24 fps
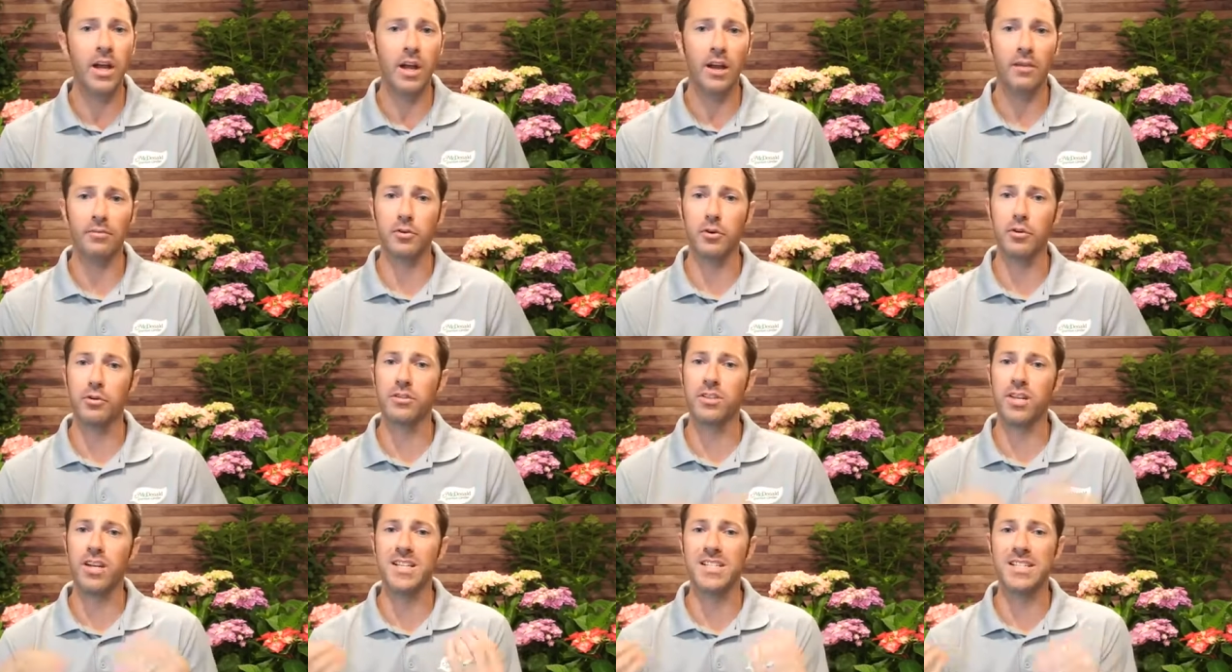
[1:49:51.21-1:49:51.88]
If you're
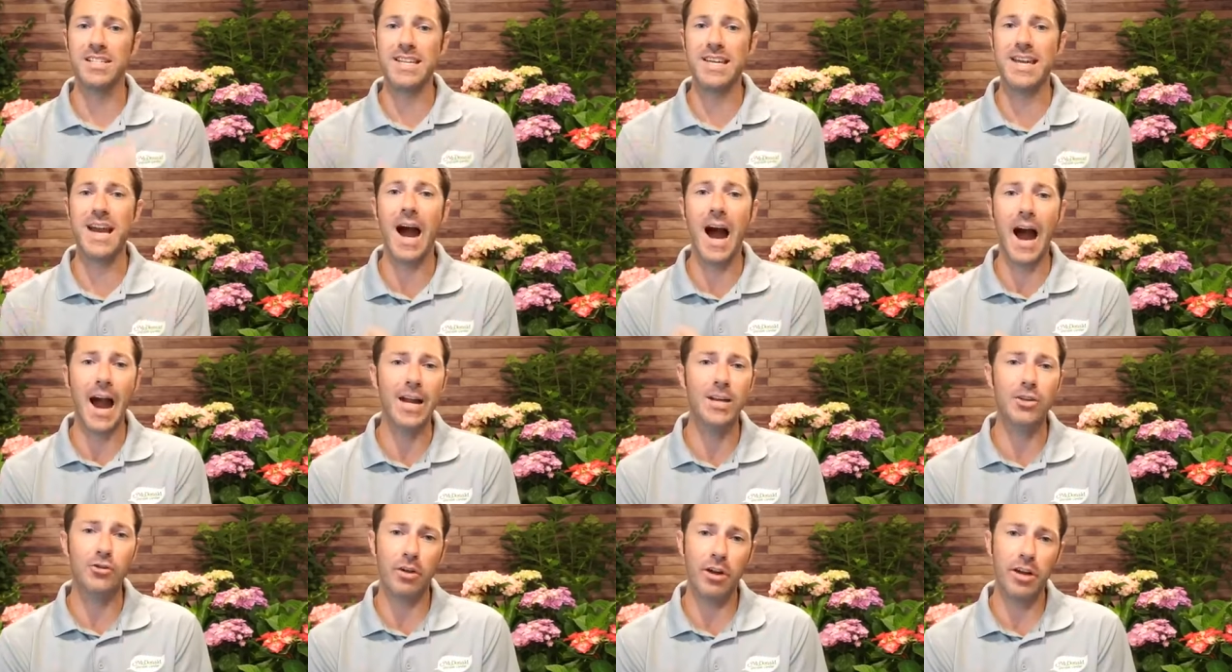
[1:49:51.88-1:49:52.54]
using a
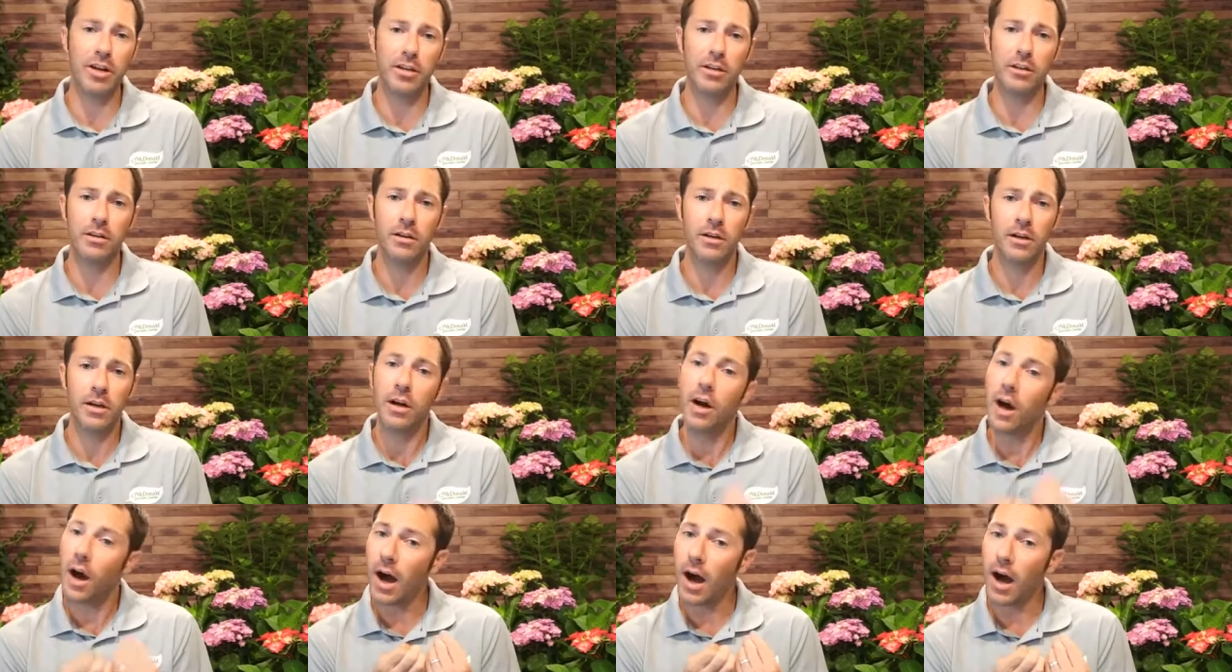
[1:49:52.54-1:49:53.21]
dehydrated
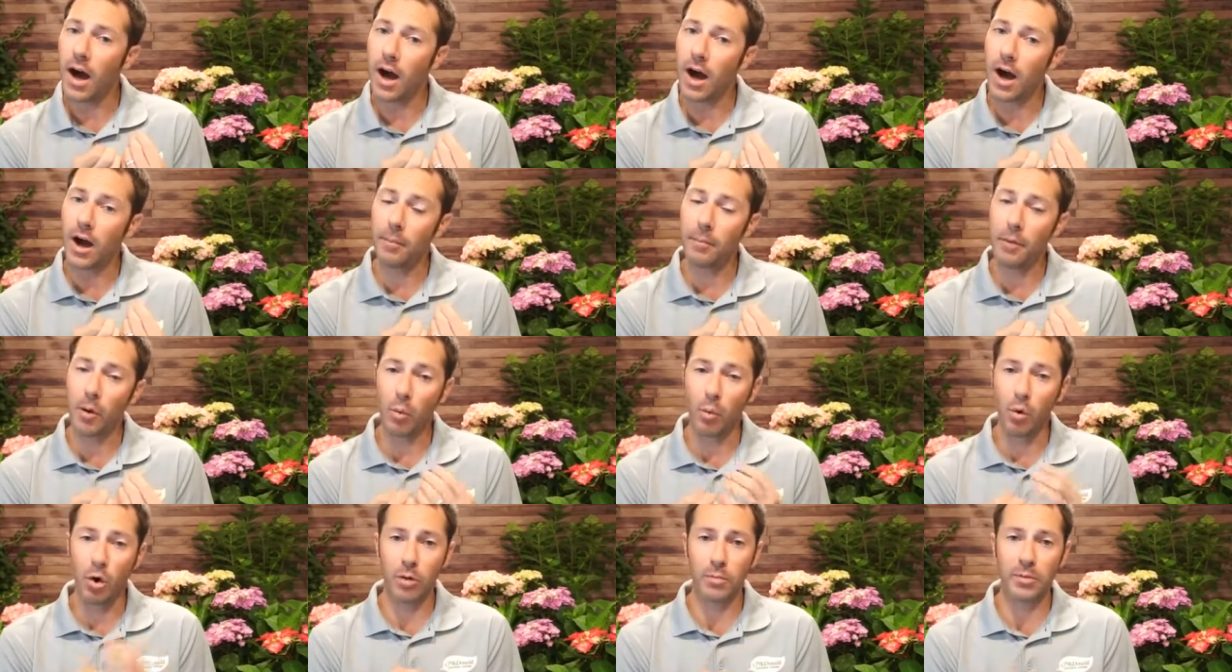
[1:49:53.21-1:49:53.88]

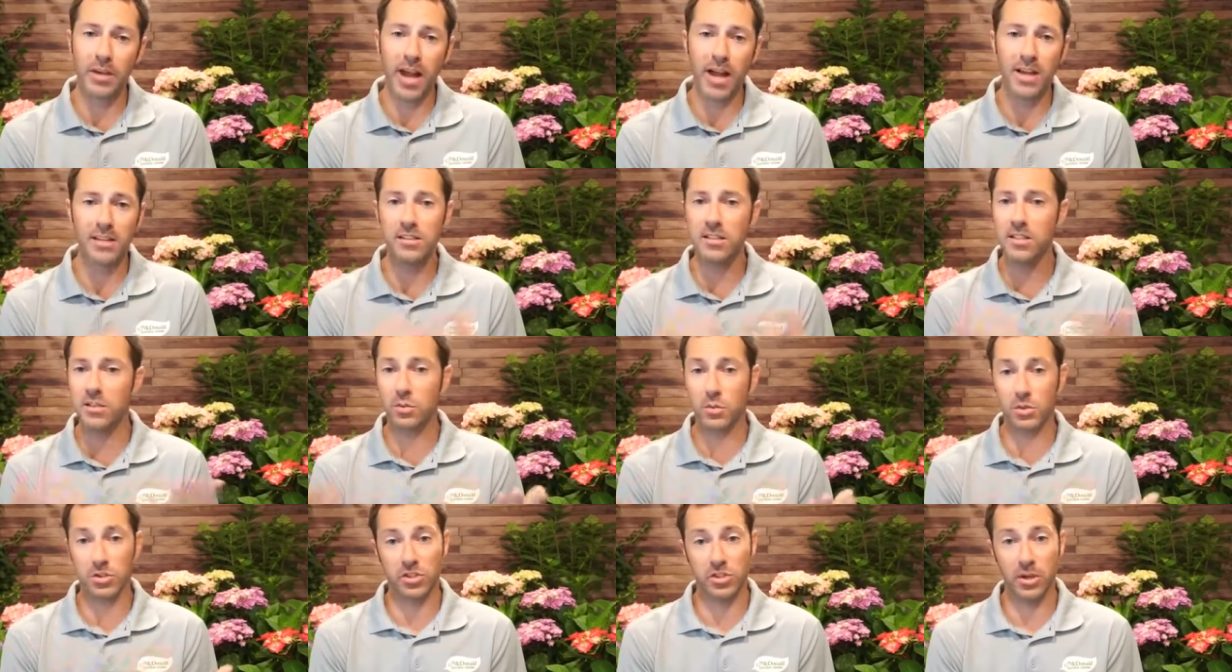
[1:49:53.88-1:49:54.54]
um, worm
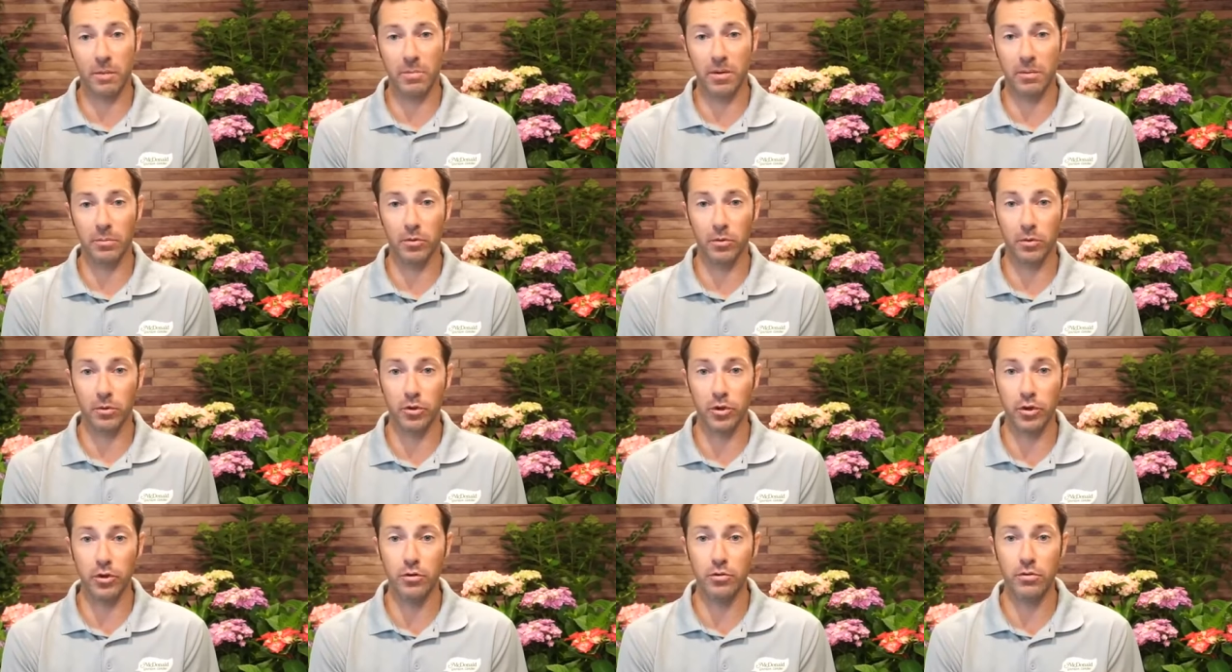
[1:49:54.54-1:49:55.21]
castings, which some
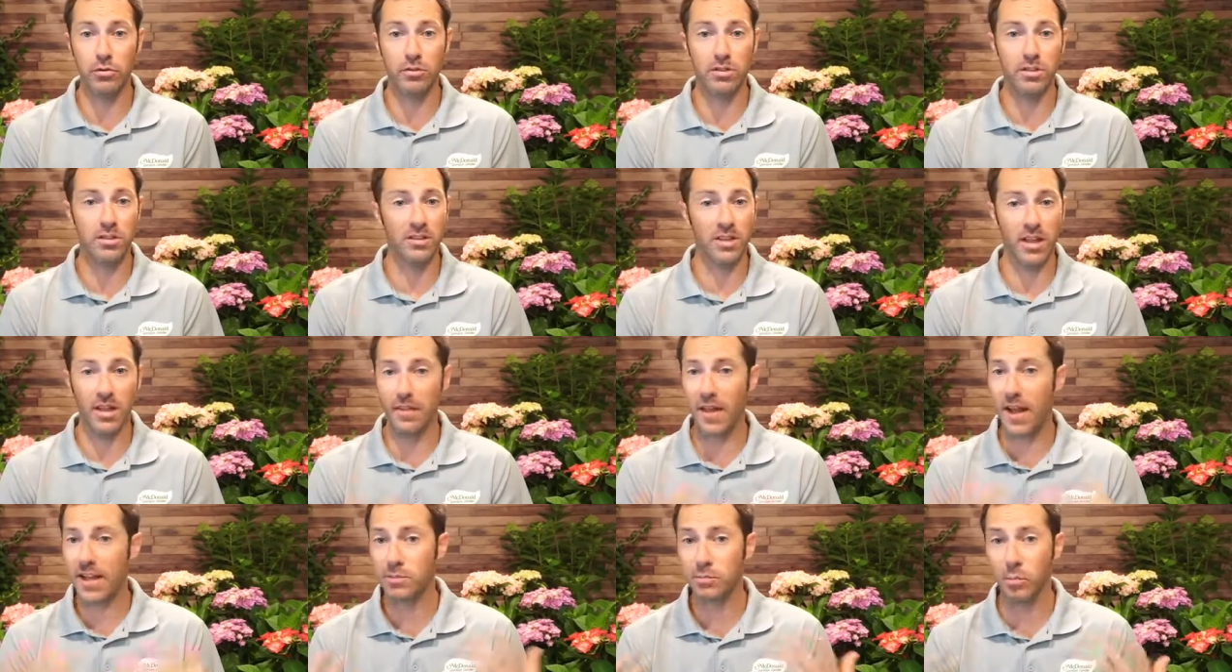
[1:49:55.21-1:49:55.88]
people use,
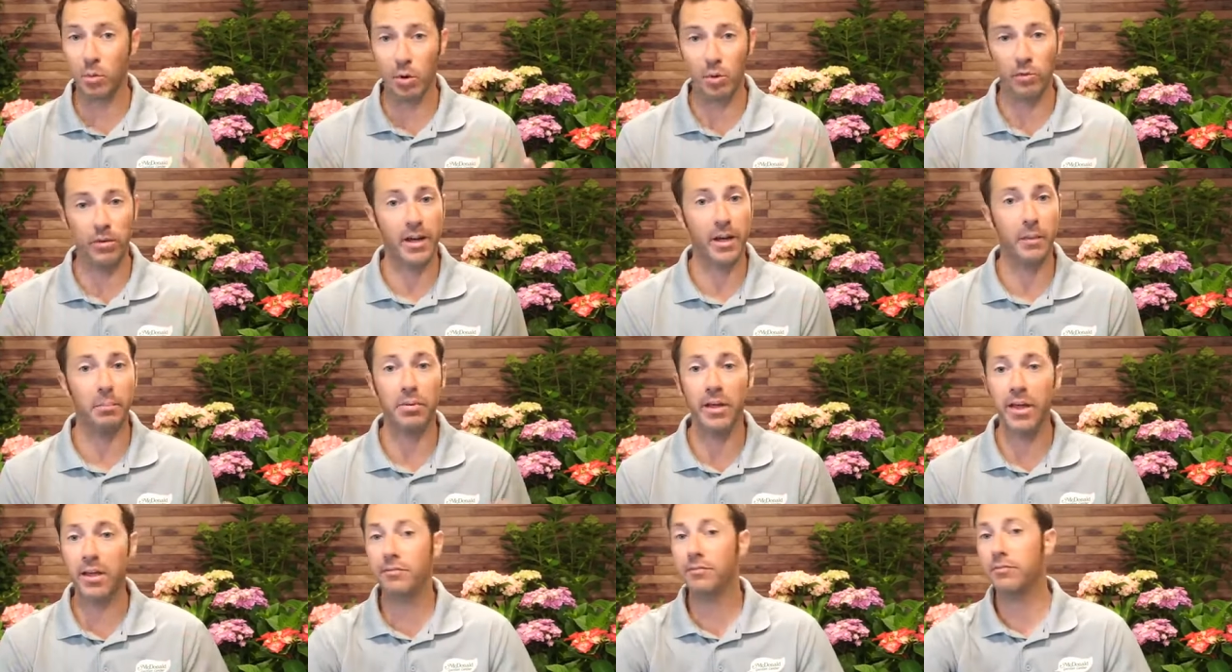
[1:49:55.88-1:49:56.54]
then that's more of like a
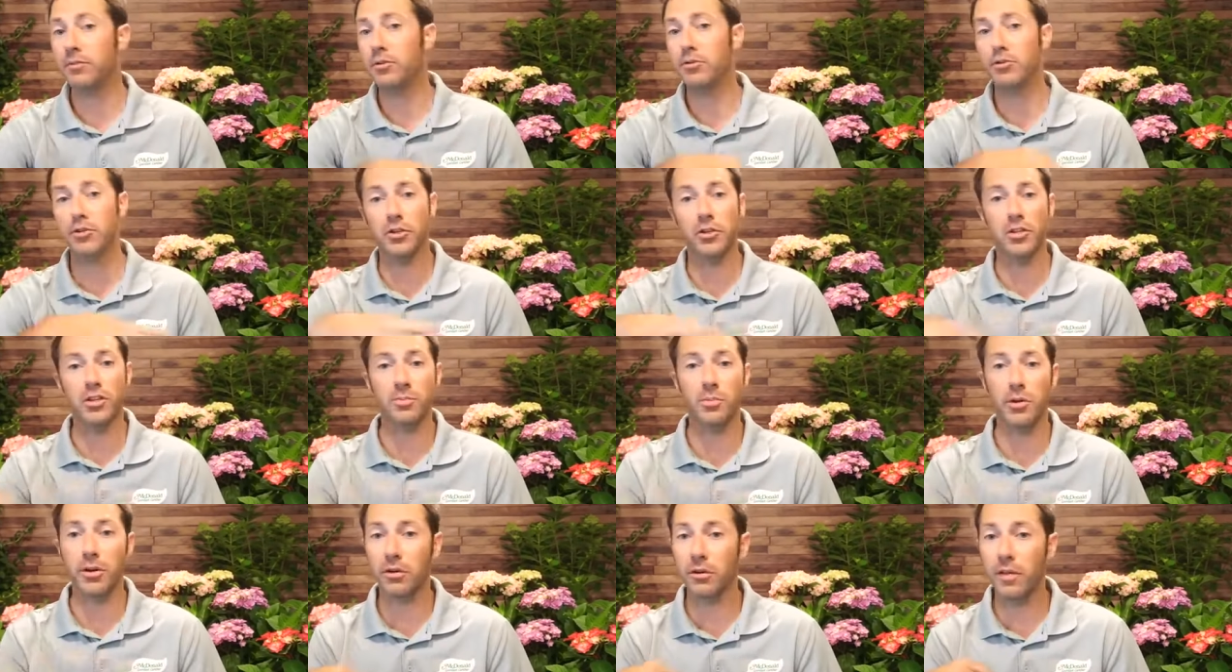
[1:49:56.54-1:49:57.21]
plant food. You can
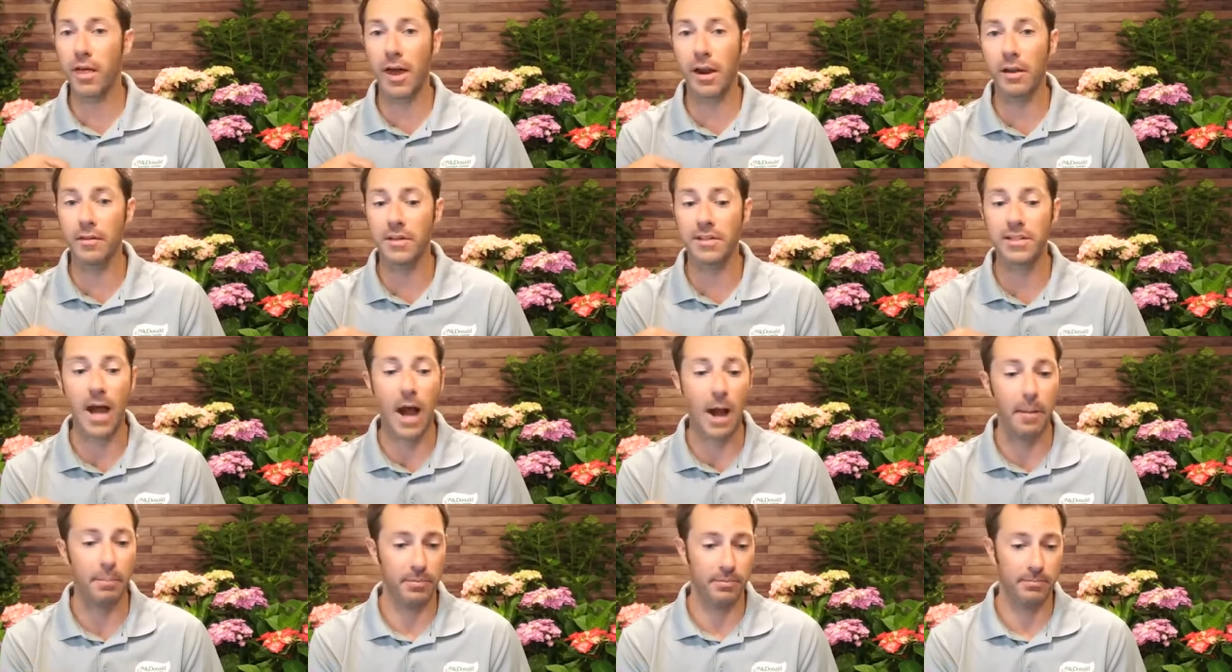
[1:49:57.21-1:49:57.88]
sprinkle that on the
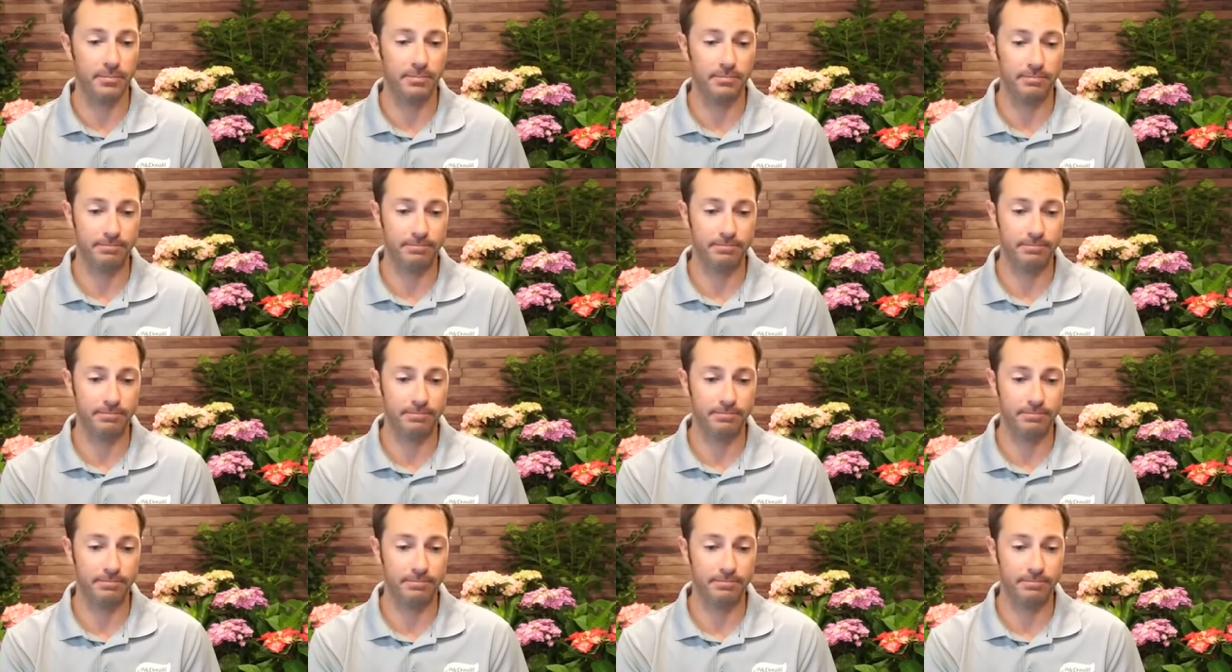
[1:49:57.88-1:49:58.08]
top.